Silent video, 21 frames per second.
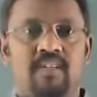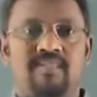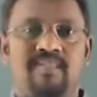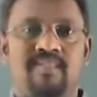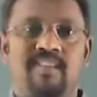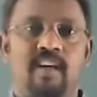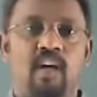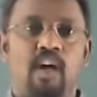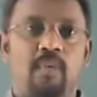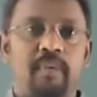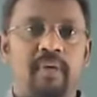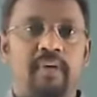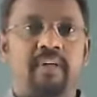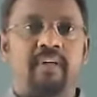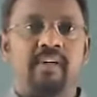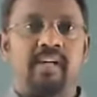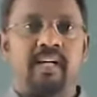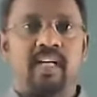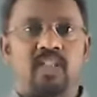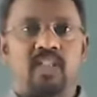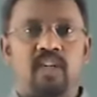
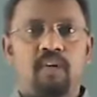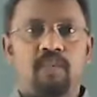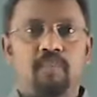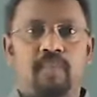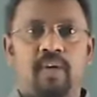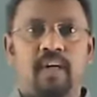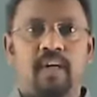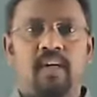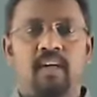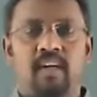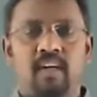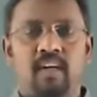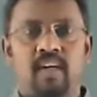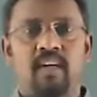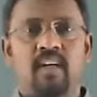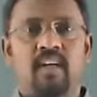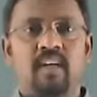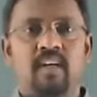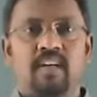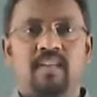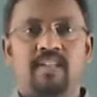Trigonometry itself, but
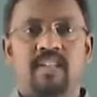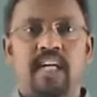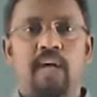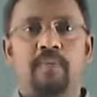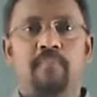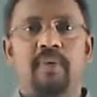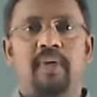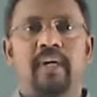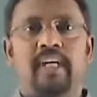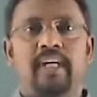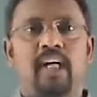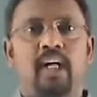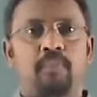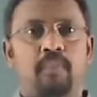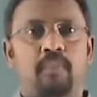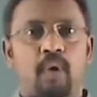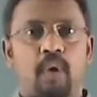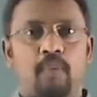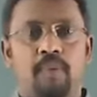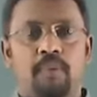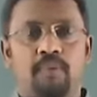statementical
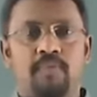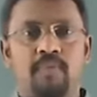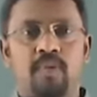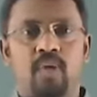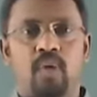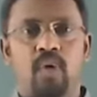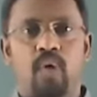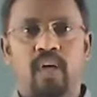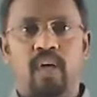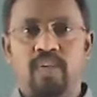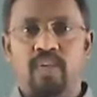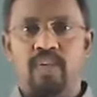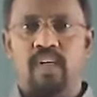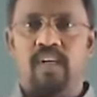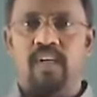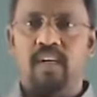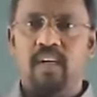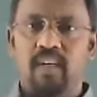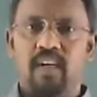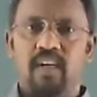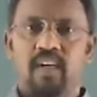problems. Okay,
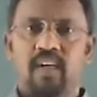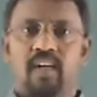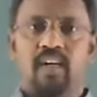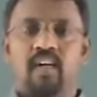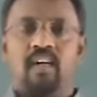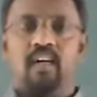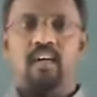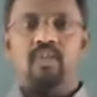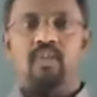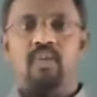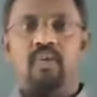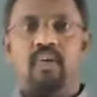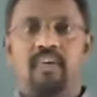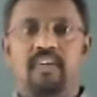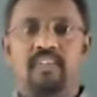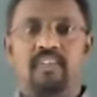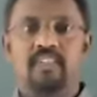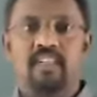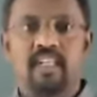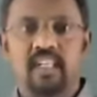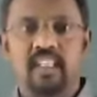children. Today
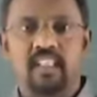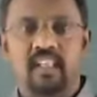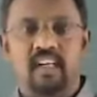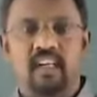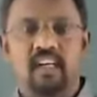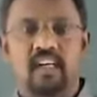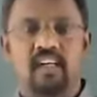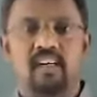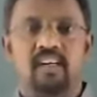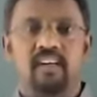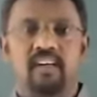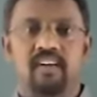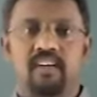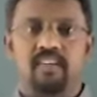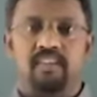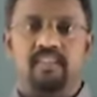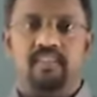we'll see the